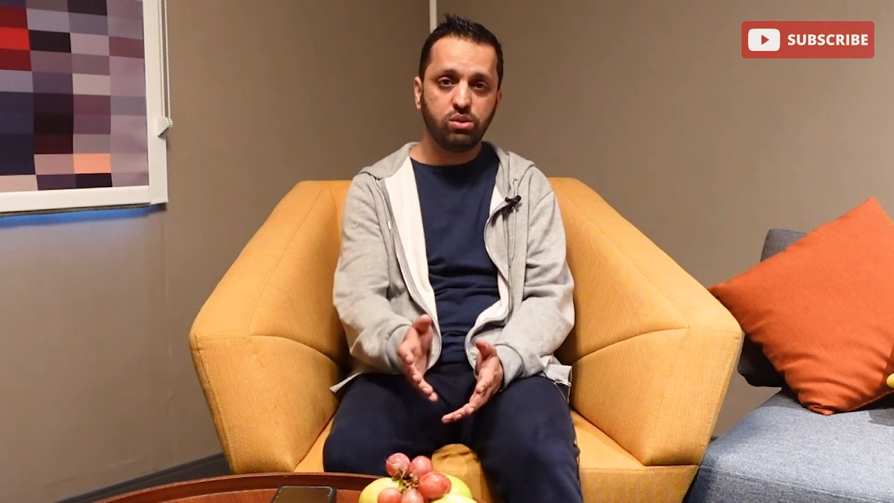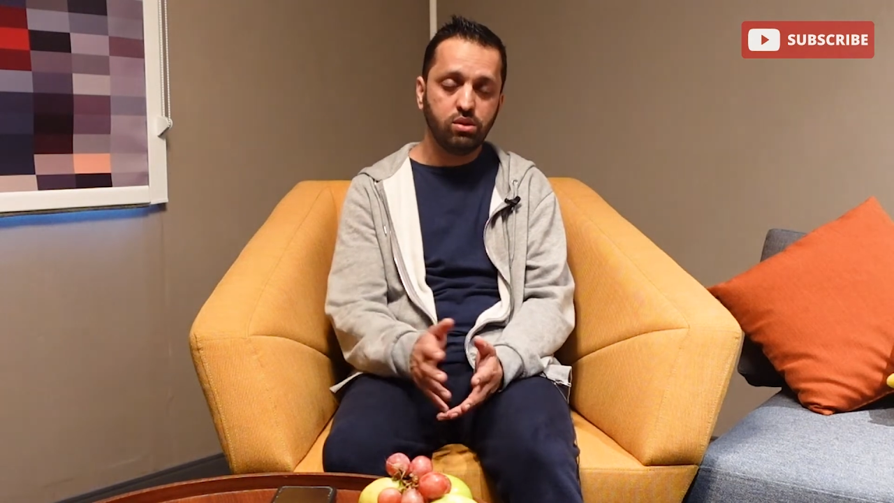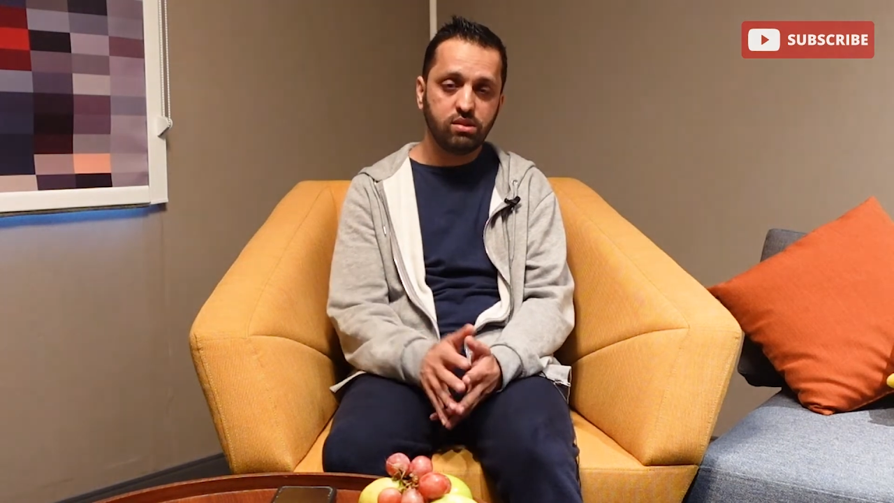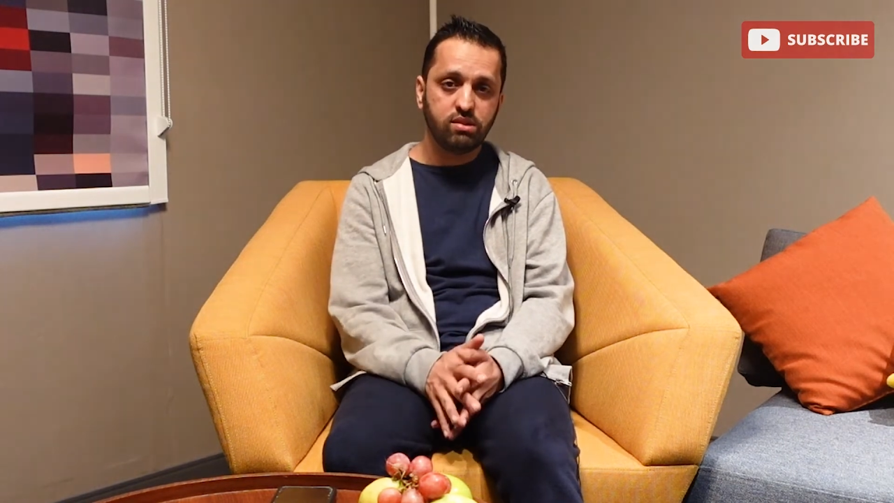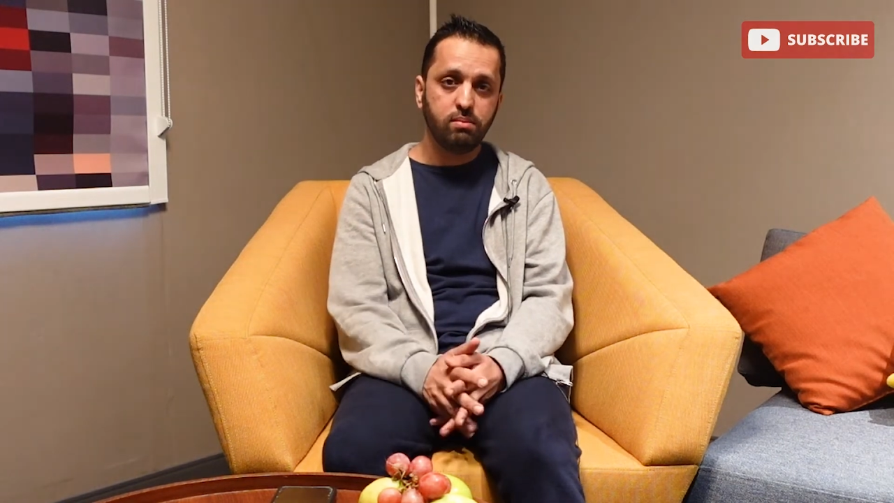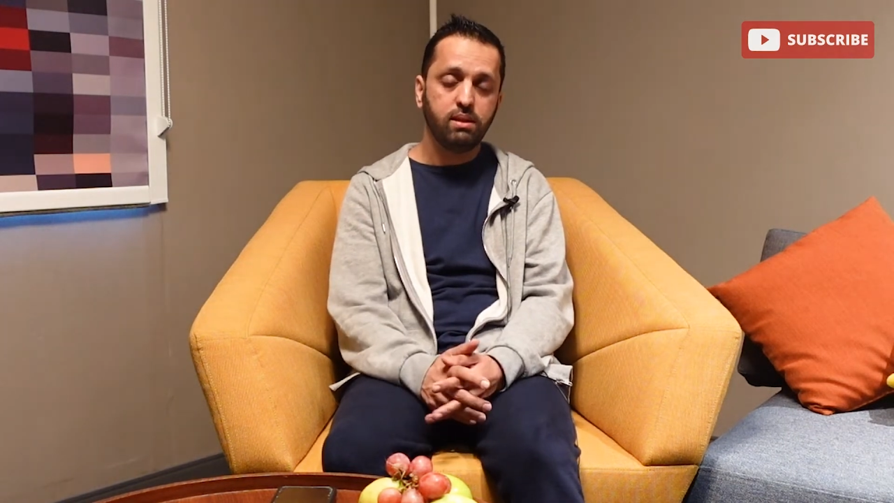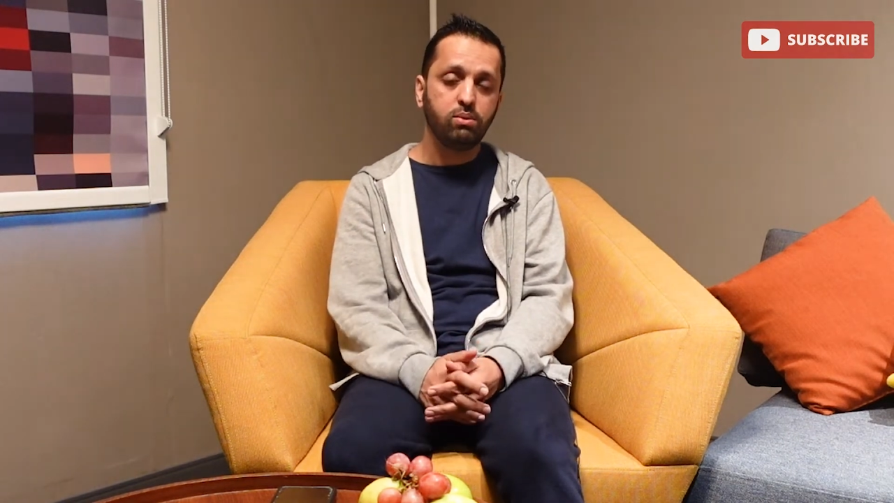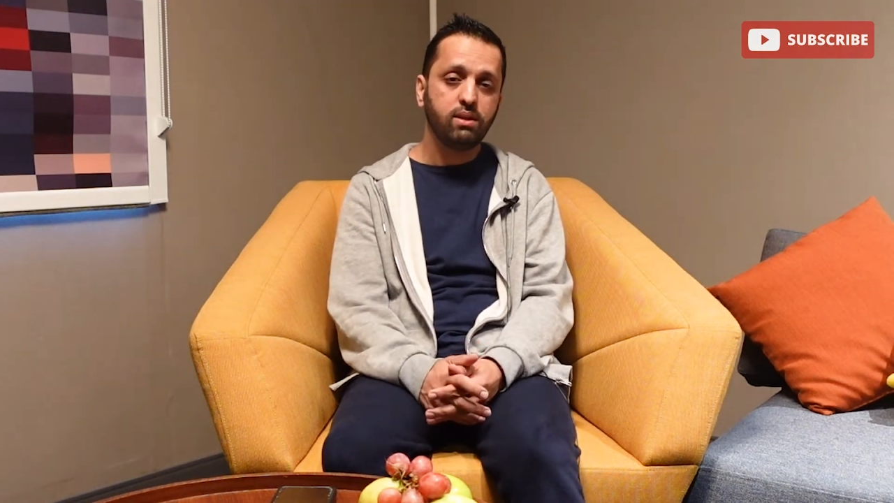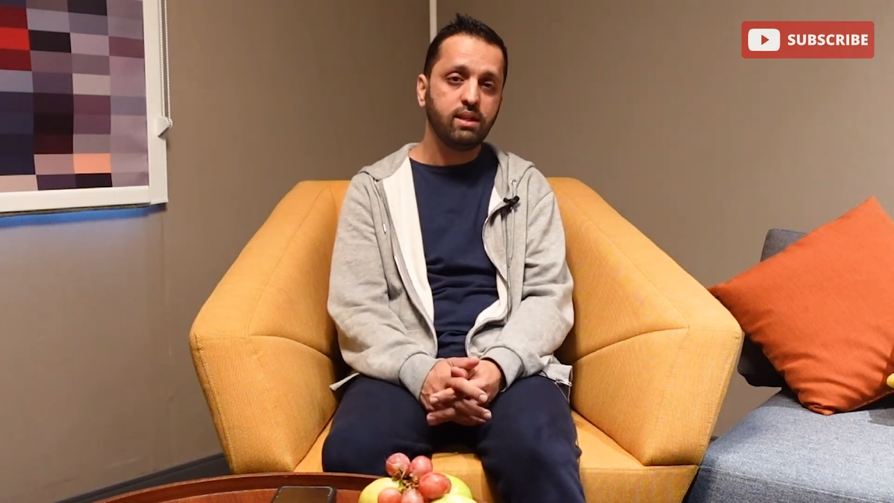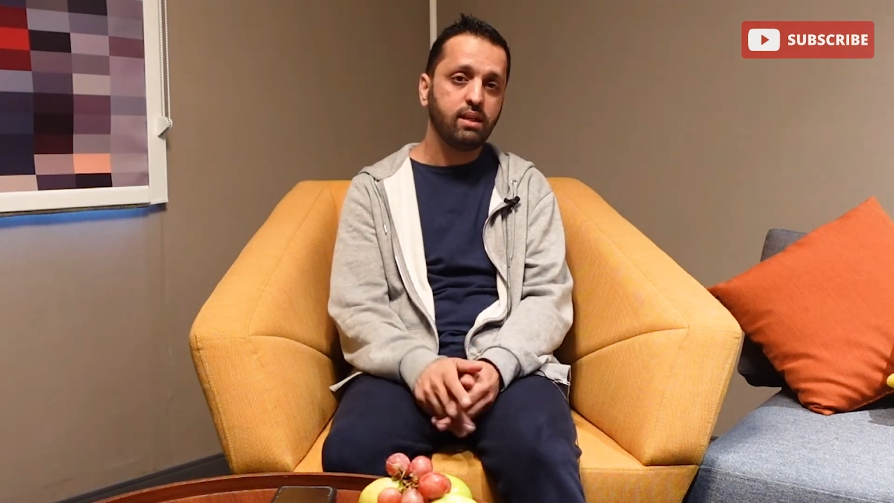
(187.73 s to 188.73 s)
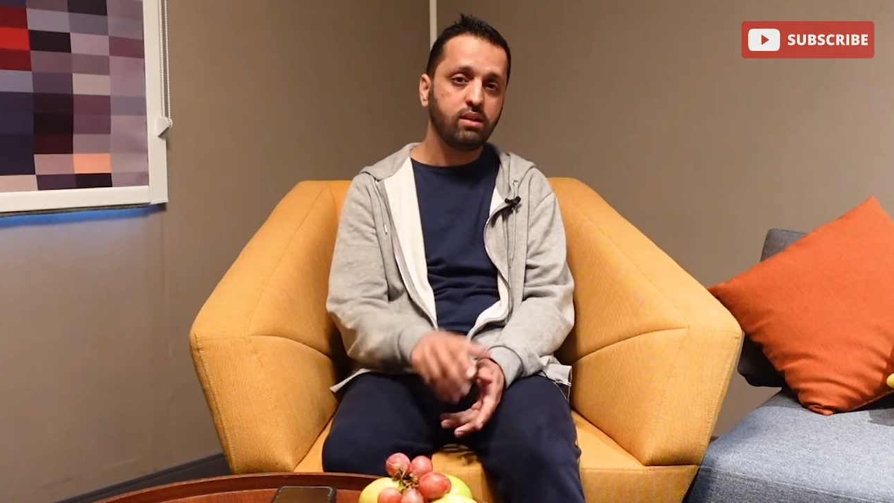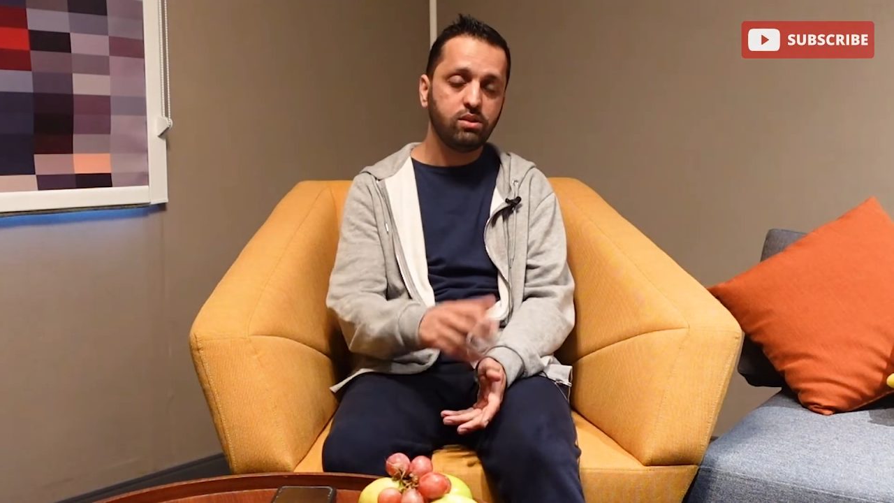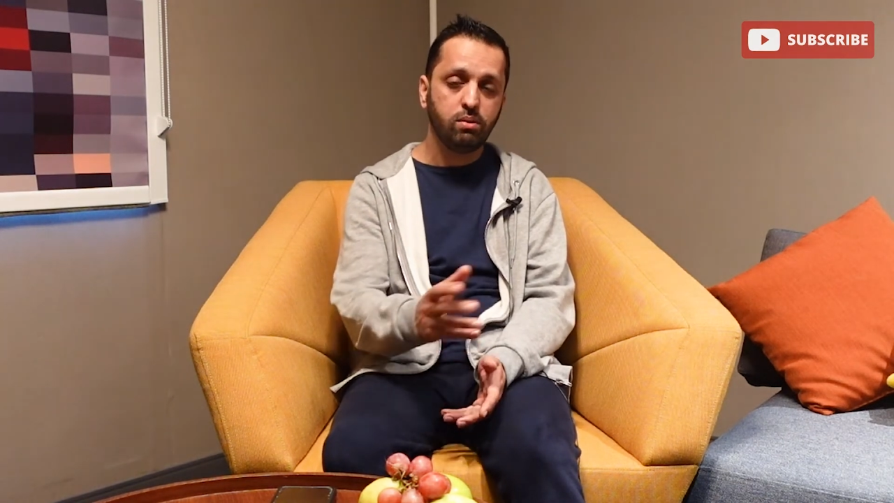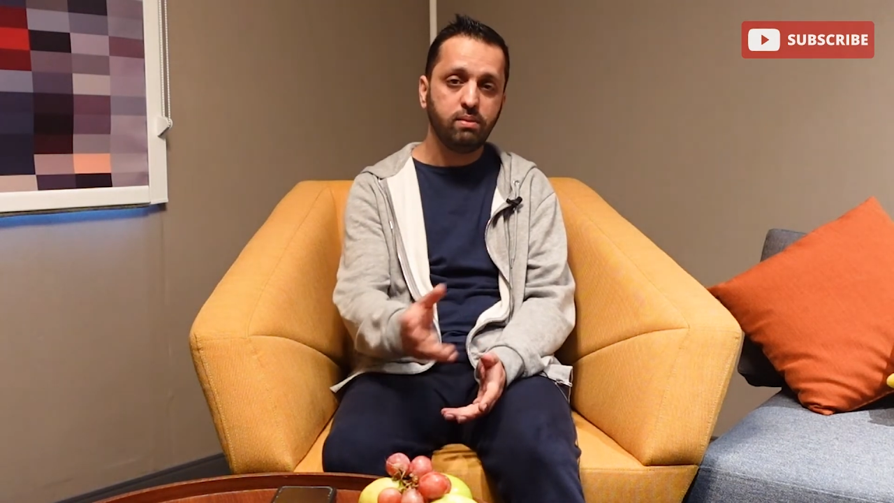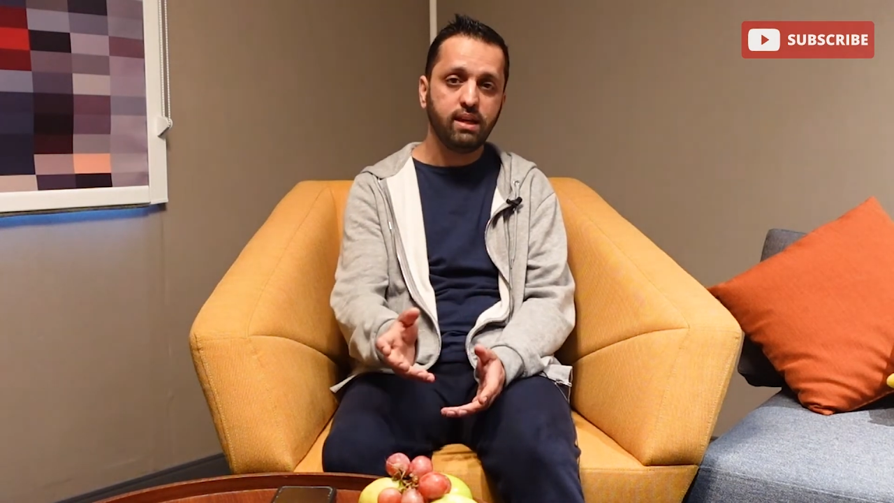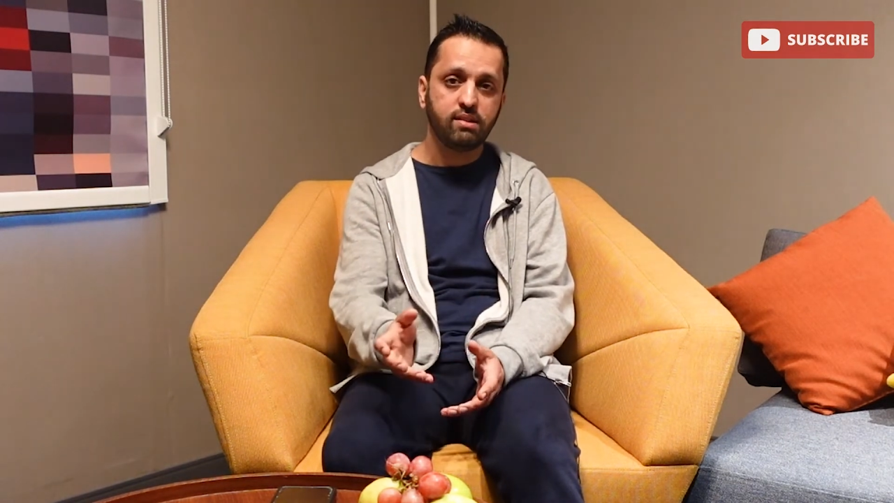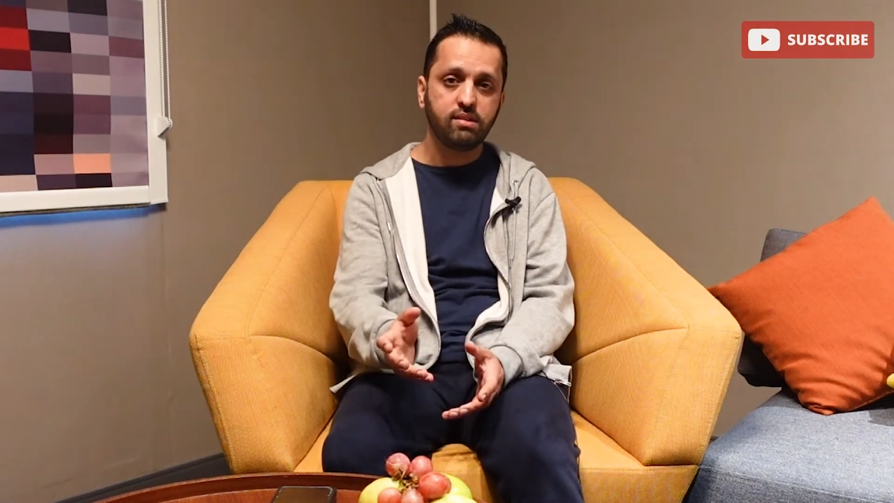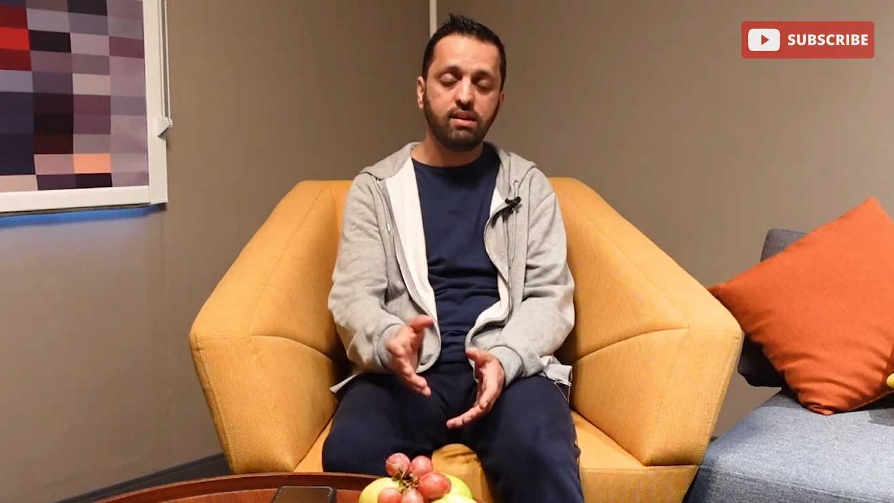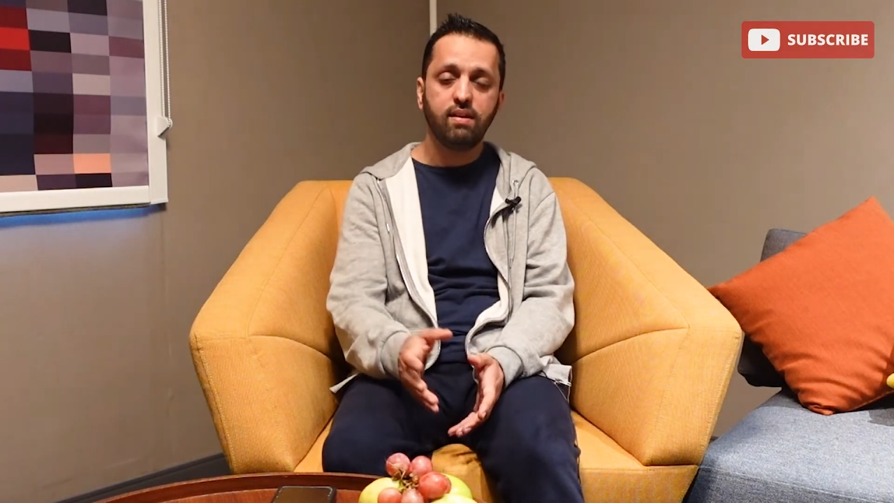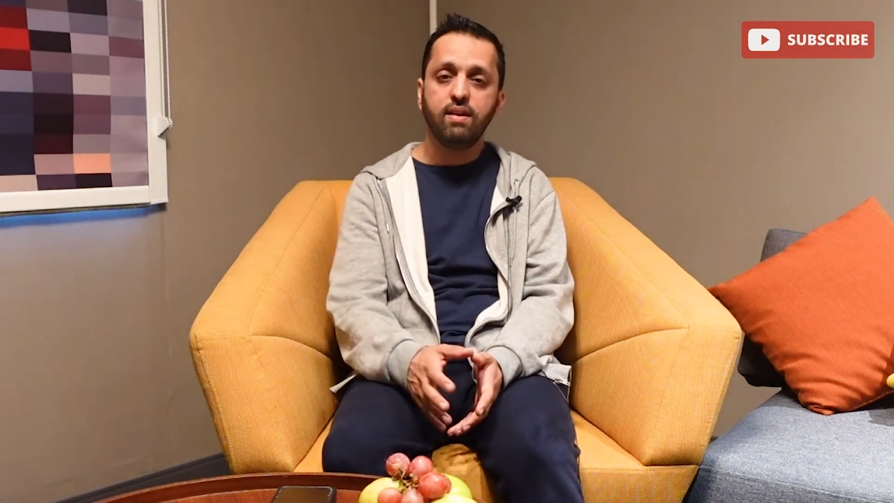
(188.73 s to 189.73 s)
or a similar one like Adobe
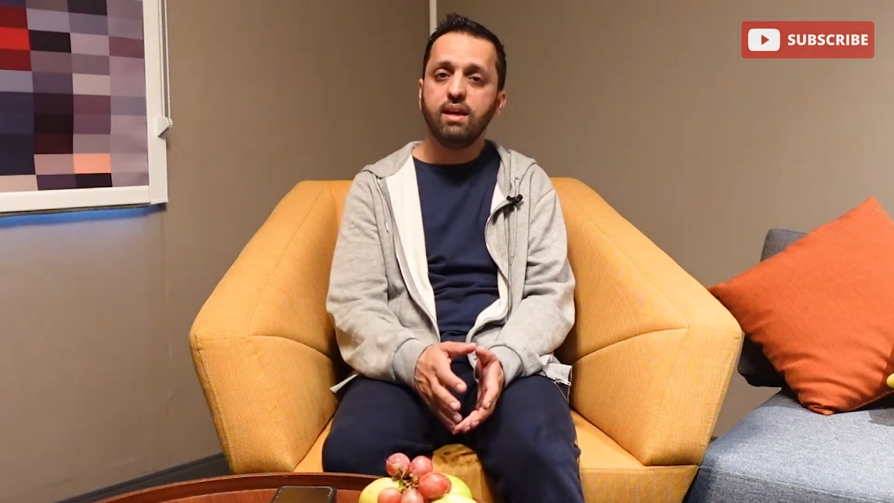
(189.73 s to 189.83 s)
XD.